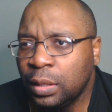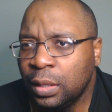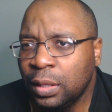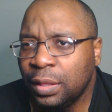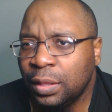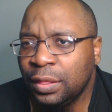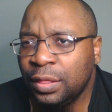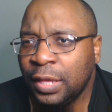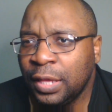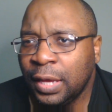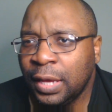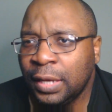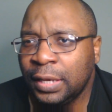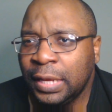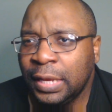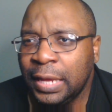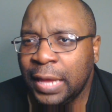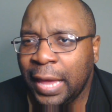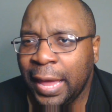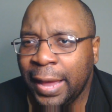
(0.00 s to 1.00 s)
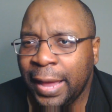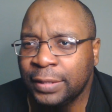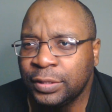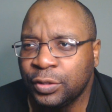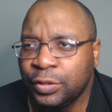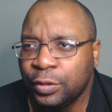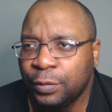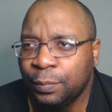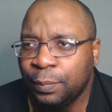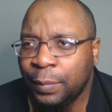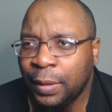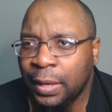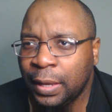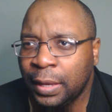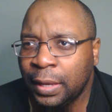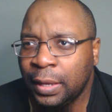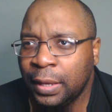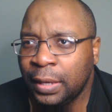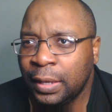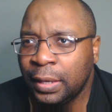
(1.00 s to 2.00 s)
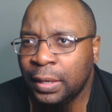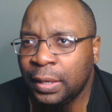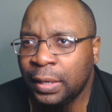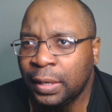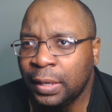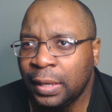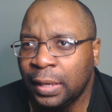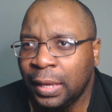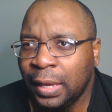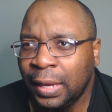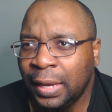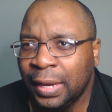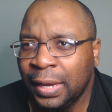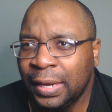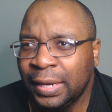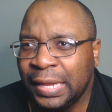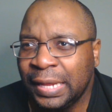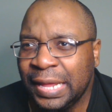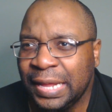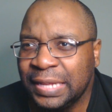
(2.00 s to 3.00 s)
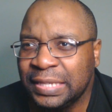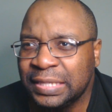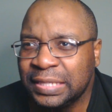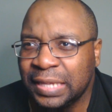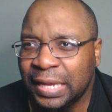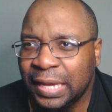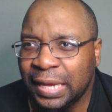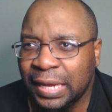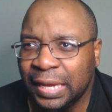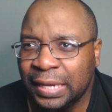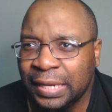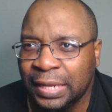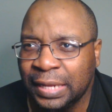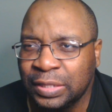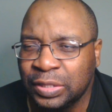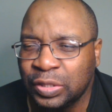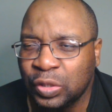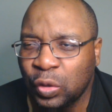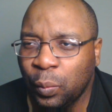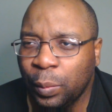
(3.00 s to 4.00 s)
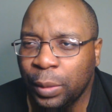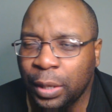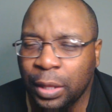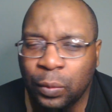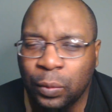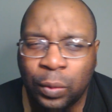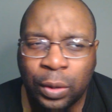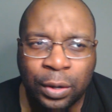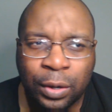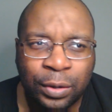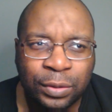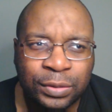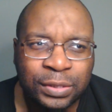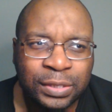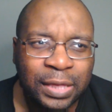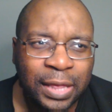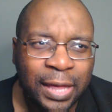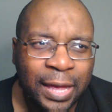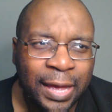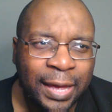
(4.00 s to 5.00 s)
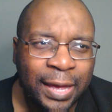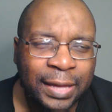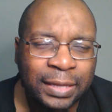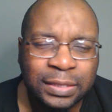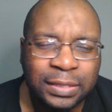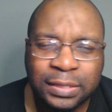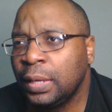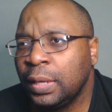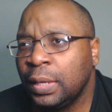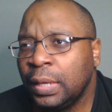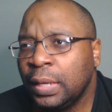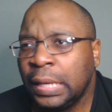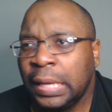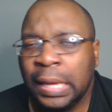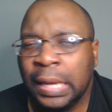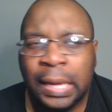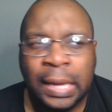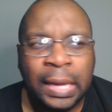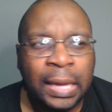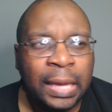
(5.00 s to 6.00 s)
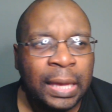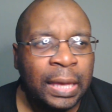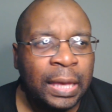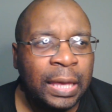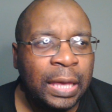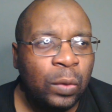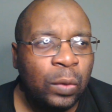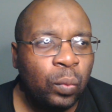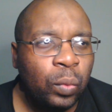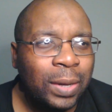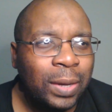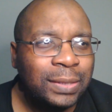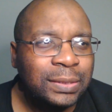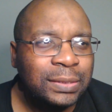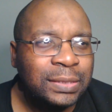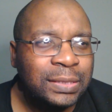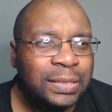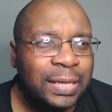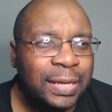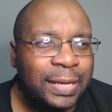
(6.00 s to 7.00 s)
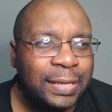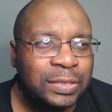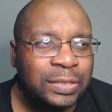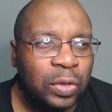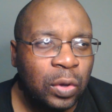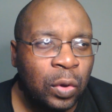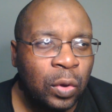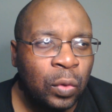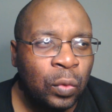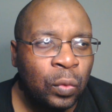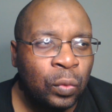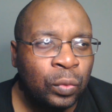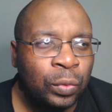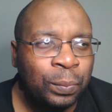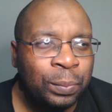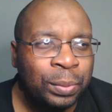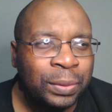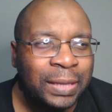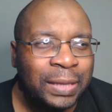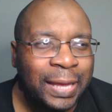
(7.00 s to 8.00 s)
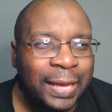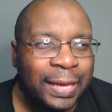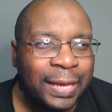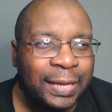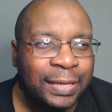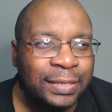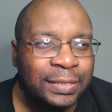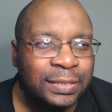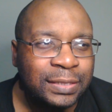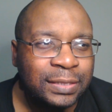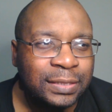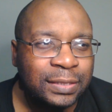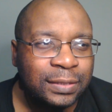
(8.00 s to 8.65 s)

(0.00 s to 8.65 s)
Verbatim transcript: Then he answered me, and he said in so many words that he wants his own place